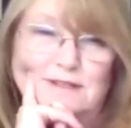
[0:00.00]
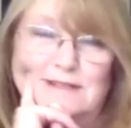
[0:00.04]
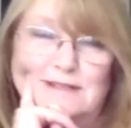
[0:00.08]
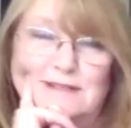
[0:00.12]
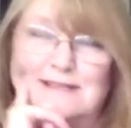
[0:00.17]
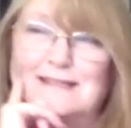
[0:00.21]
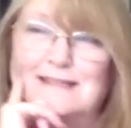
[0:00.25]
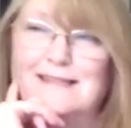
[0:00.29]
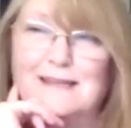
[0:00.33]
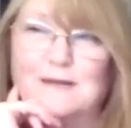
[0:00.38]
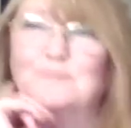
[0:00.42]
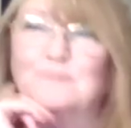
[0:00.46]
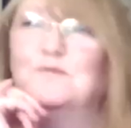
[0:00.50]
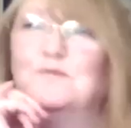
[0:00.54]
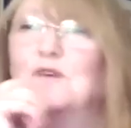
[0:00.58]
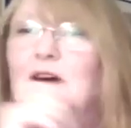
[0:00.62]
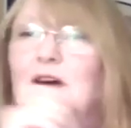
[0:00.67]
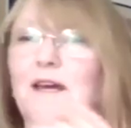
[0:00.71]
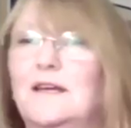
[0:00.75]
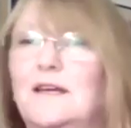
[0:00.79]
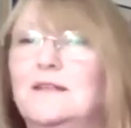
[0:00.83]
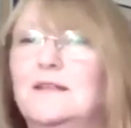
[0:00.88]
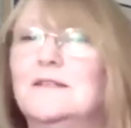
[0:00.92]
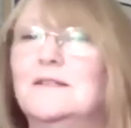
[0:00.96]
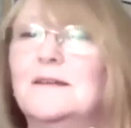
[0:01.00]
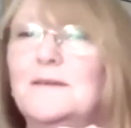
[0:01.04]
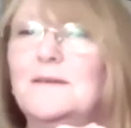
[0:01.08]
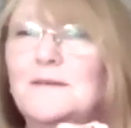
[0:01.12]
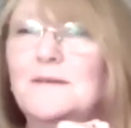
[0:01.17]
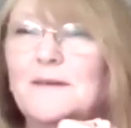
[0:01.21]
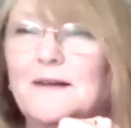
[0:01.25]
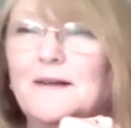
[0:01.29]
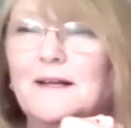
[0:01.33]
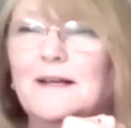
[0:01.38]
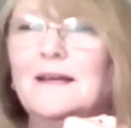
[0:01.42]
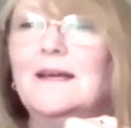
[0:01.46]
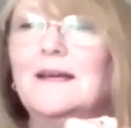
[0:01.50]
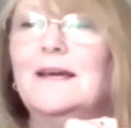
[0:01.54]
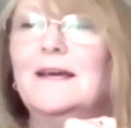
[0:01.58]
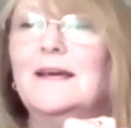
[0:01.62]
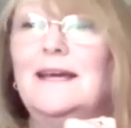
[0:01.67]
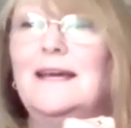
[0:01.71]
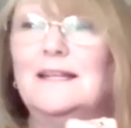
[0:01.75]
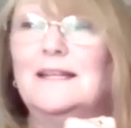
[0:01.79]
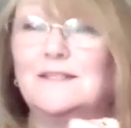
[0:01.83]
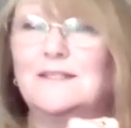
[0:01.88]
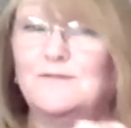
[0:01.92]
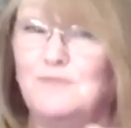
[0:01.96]
said pride.
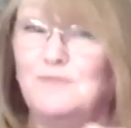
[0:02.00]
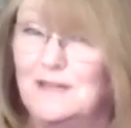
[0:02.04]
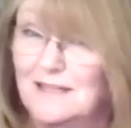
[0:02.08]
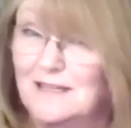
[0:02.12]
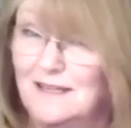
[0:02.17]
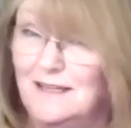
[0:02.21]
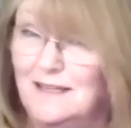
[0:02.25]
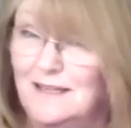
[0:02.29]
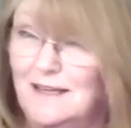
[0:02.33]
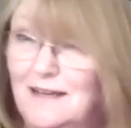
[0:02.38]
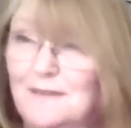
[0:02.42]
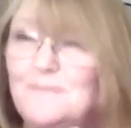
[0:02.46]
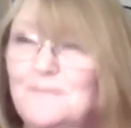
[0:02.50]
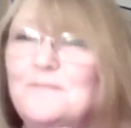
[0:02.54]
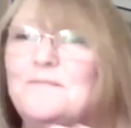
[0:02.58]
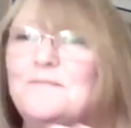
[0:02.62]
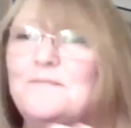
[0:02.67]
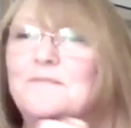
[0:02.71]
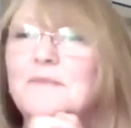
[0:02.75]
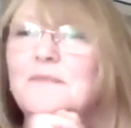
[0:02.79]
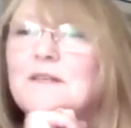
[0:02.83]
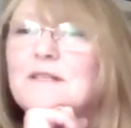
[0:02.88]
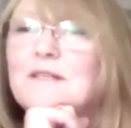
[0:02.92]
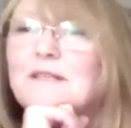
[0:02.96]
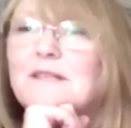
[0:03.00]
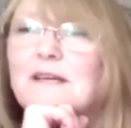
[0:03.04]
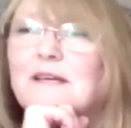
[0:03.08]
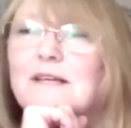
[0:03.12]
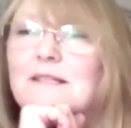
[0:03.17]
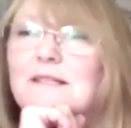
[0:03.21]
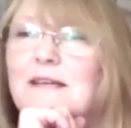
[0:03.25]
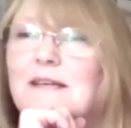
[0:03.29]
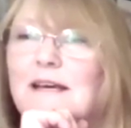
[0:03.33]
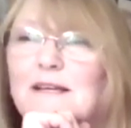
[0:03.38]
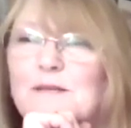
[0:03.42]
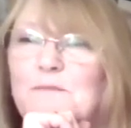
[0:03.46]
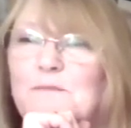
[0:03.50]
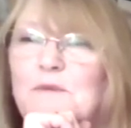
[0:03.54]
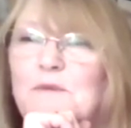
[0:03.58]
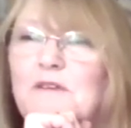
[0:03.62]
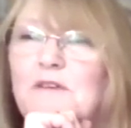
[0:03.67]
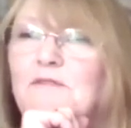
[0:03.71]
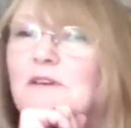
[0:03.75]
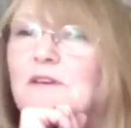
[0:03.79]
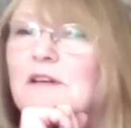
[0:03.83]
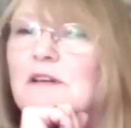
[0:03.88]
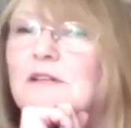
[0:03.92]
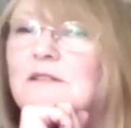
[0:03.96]
It's risky, said
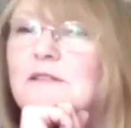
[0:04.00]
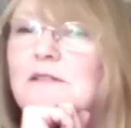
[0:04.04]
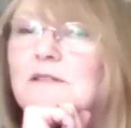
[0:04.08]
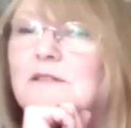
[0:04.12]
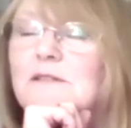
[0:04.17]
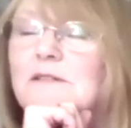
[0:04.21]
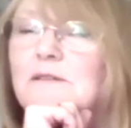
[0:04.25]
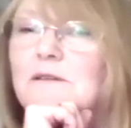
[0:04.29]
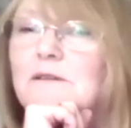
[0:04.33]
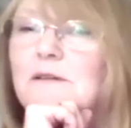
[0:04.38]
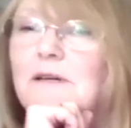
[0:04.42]
experience.